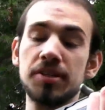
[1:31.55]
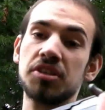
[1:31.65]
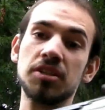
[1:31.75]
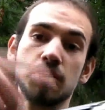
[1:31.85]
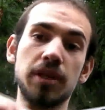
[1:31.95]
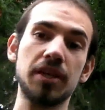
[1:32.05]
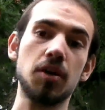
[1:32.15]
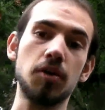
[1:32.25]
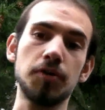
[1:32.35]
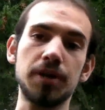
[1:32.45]
It's also a link
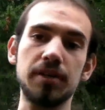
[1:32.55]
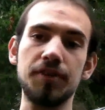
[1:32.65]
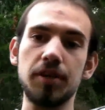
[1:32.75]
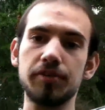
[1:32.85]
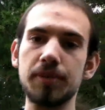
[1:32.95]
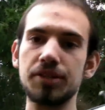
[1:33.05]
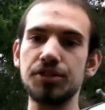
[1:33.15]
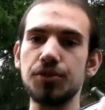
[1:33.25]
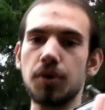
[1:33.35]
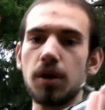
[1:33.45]
over in the video information
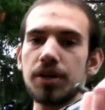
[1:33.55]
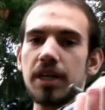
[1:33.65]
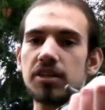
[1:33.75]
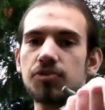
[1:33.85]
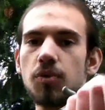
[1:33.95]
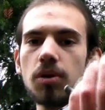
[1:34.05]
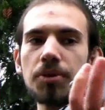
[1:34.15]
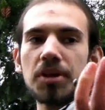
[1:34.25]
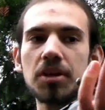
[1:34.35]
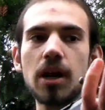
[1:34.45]
to RDA's forum where
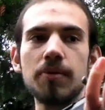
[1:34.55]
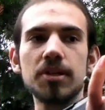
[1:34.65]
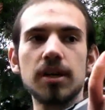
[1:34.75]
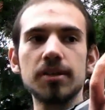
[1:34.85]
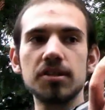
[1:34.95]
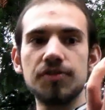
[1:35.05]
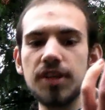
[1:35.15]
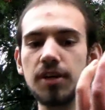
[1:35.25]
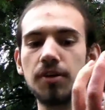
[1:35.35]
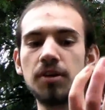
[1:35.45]
you can comment on this
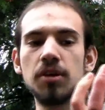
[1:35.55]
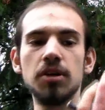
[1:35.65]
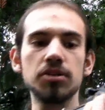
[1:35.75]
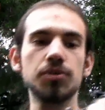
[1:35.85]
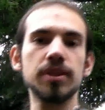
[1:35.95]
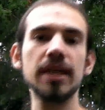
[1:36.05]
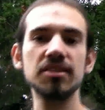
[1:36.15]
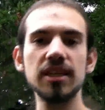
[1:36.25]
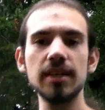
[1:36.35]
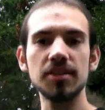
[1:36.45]
video. So with that
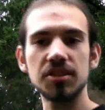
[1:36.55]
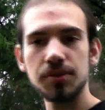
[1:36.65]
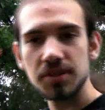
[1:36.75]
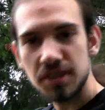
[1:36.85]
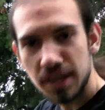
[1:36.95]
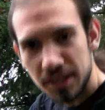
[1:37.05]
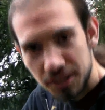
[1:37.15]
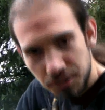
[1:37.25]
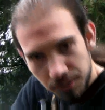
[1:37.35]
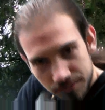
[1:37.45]
said, let's see what this gun can do.